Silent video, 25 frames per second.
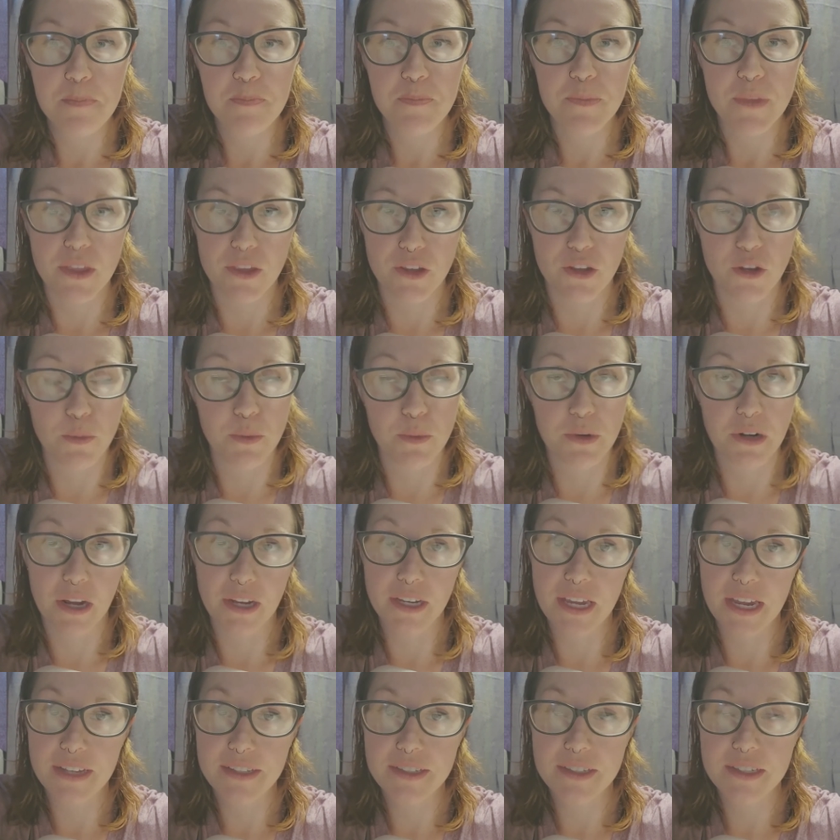the human eye
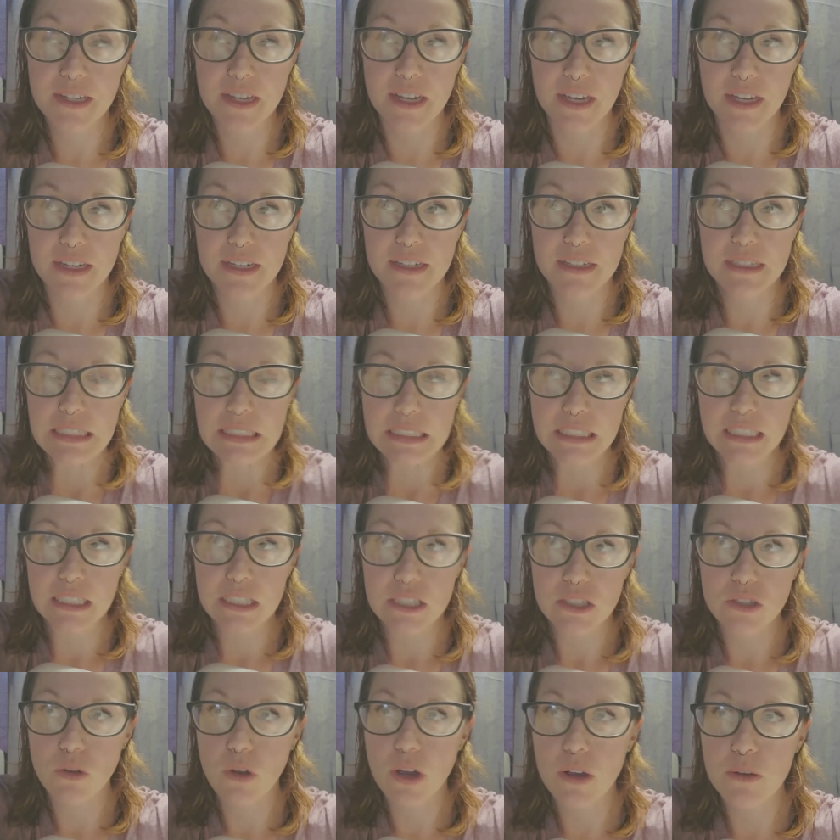can't see it.
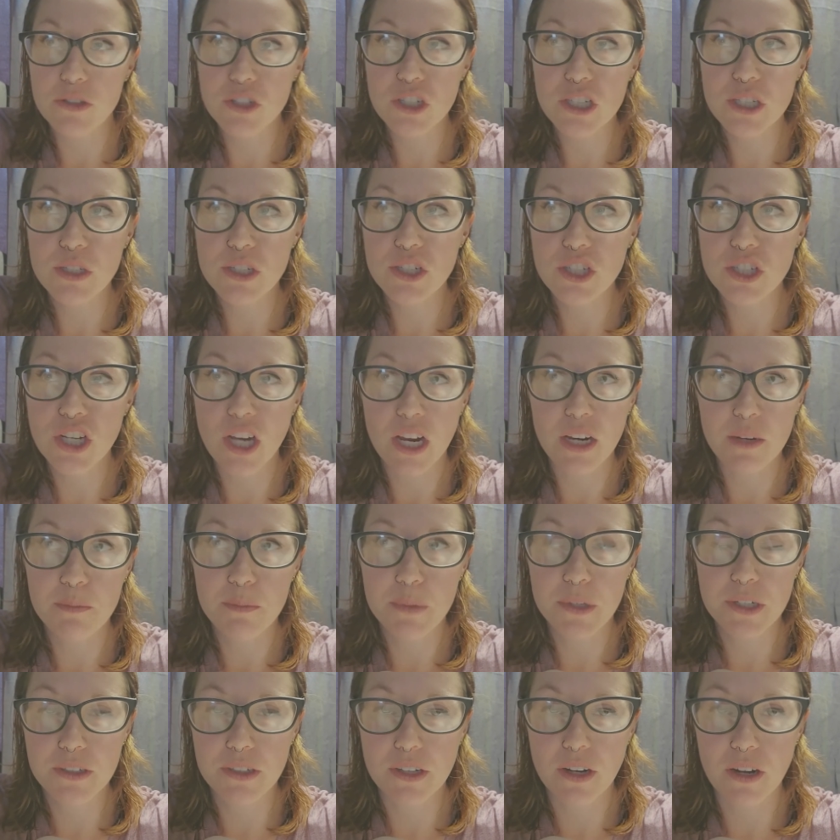So I would just check
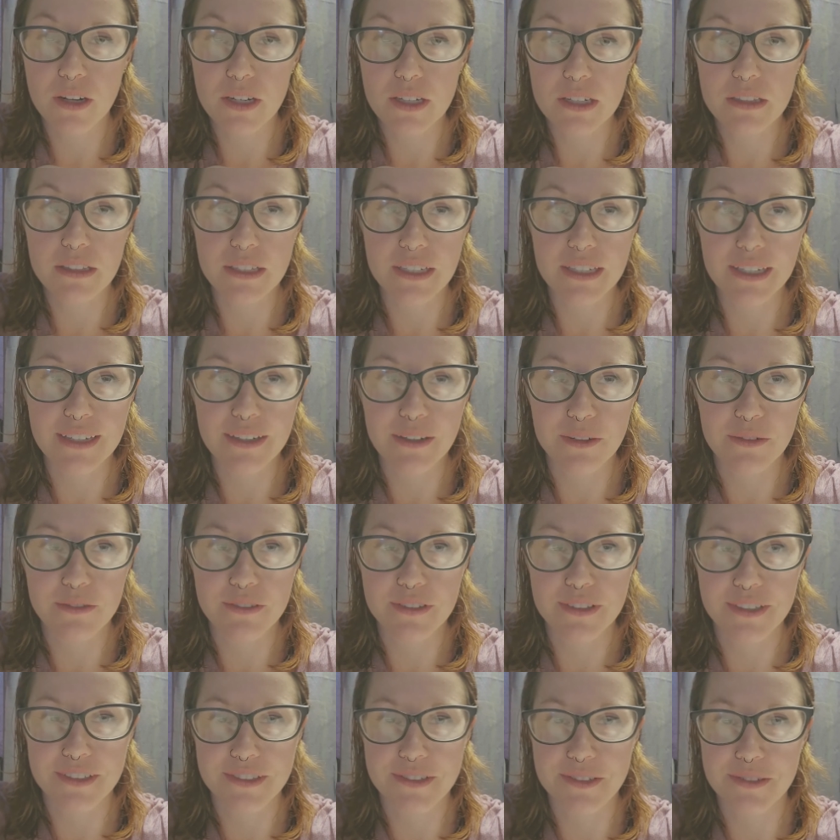periodically, oh,
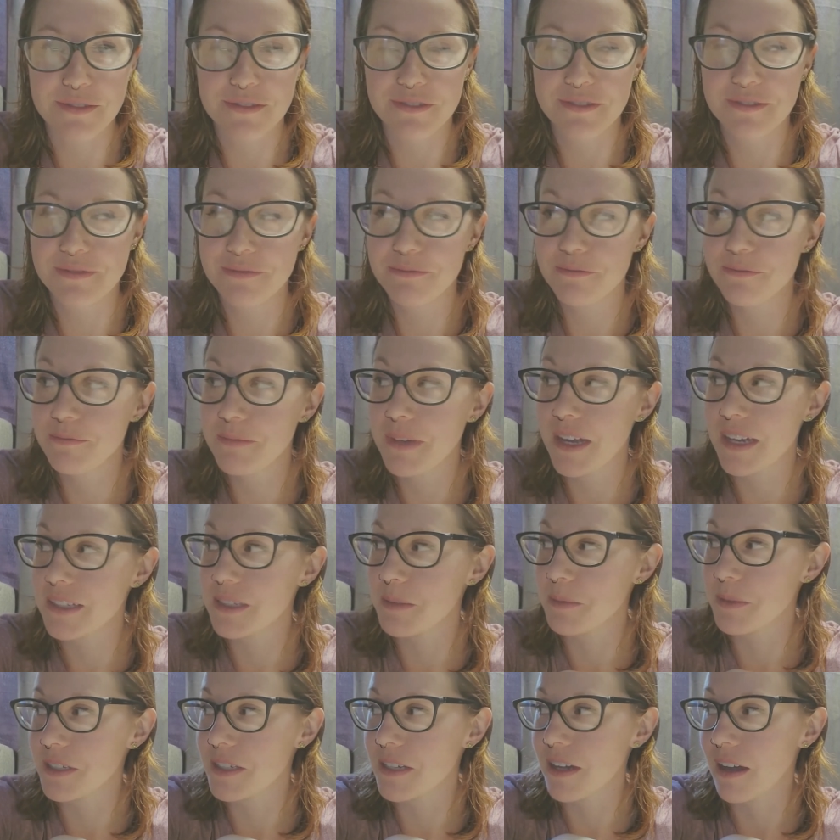there's
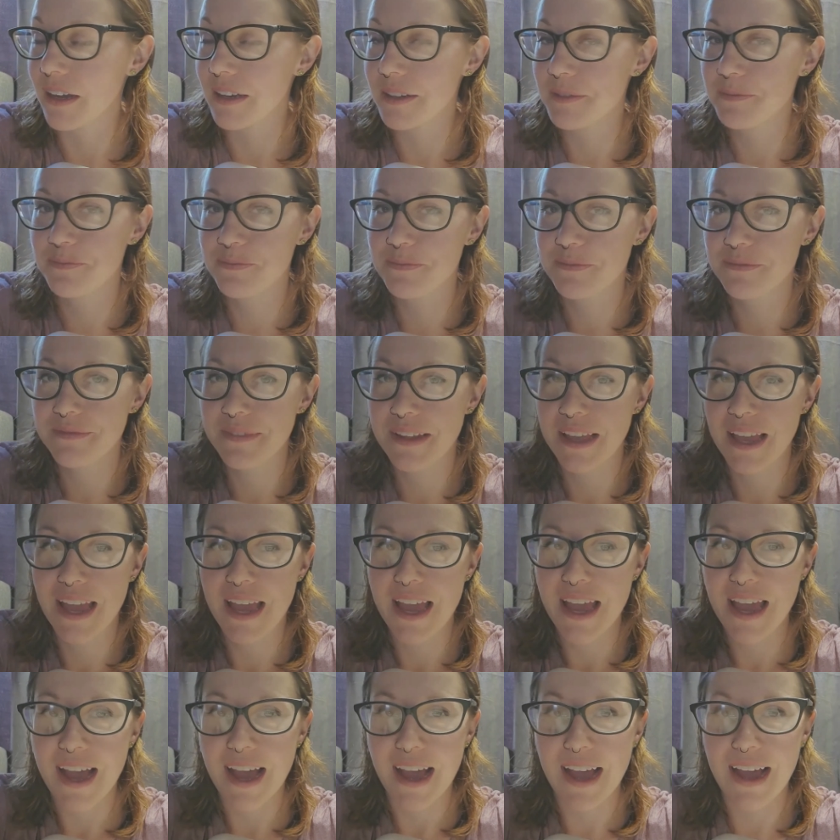Maximus, hi,
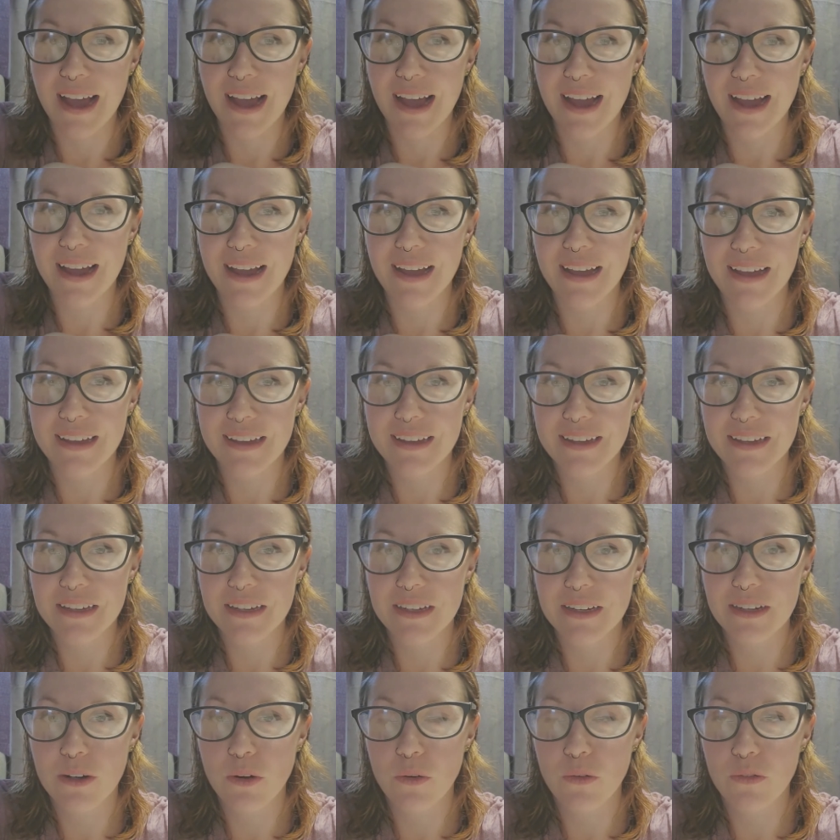uh,
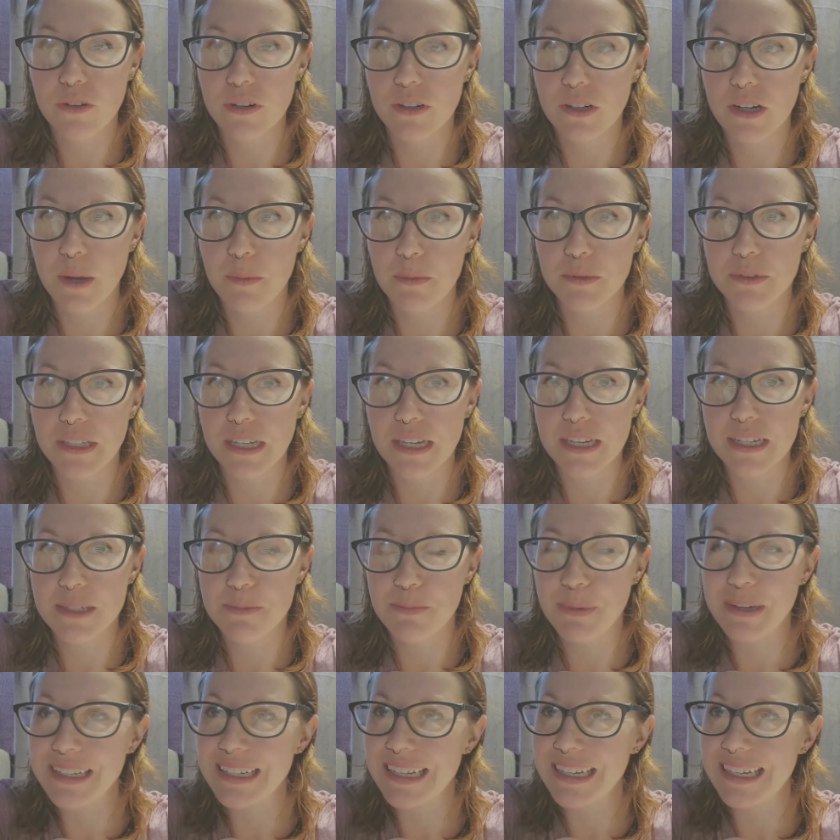over a couple days,
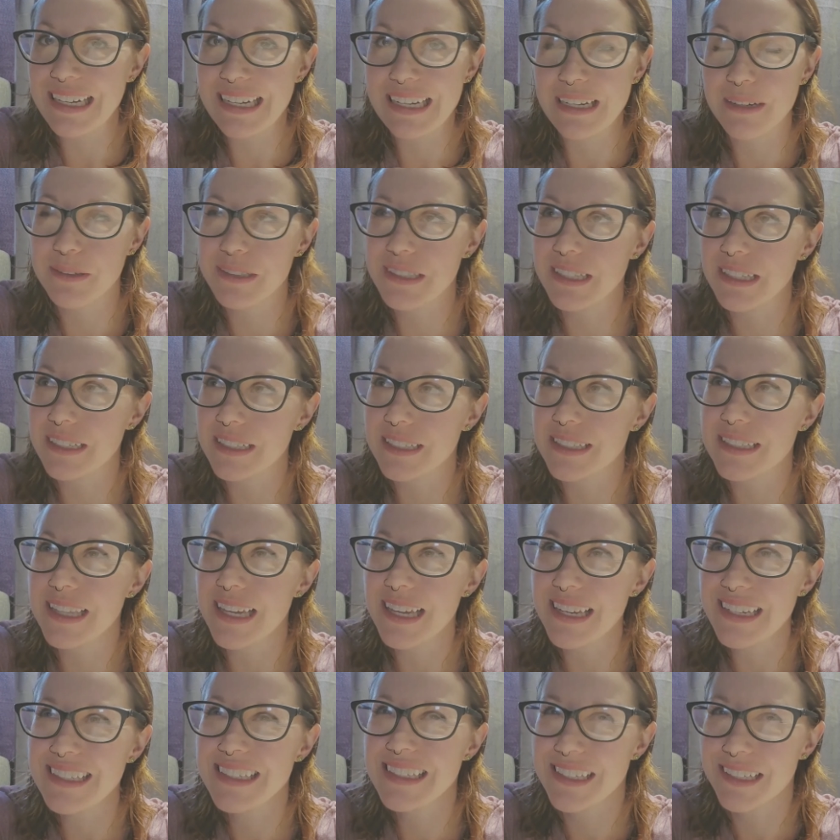but I was like, is
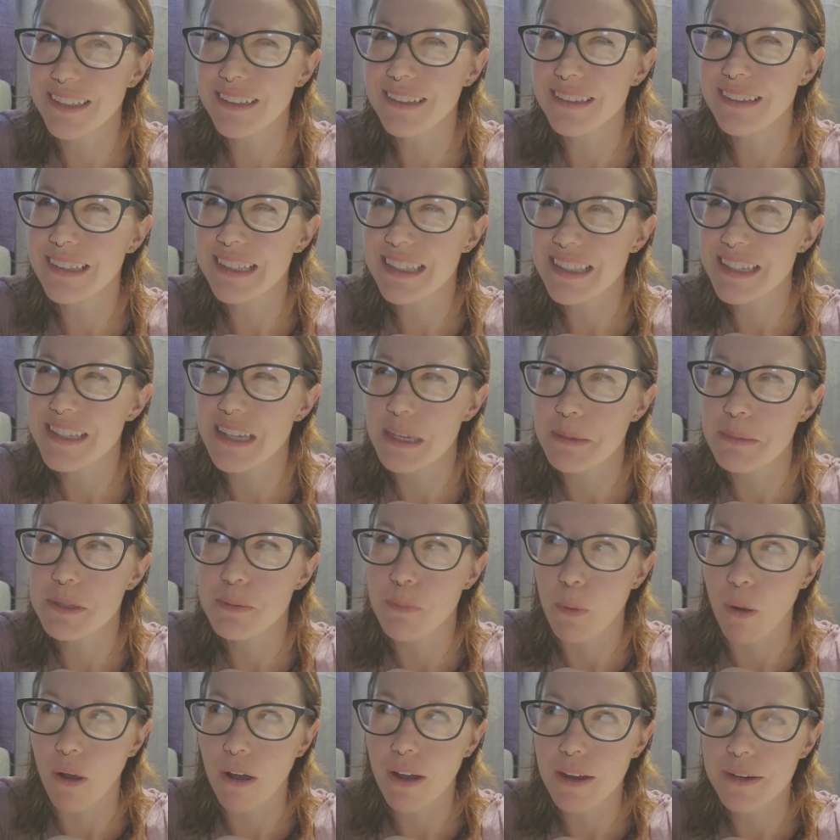that still in the same
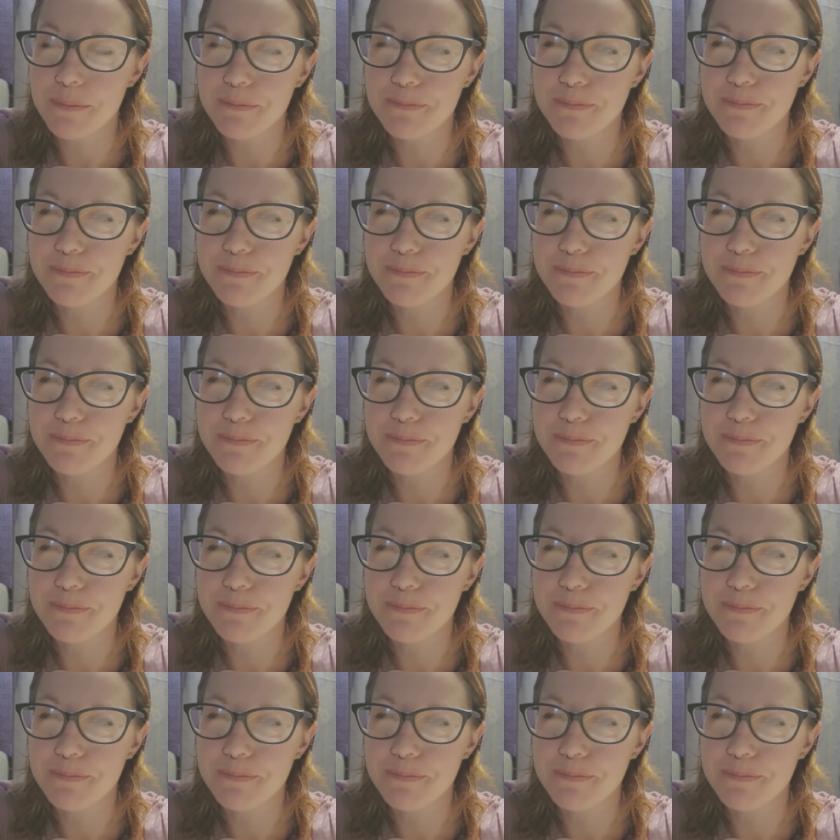spot?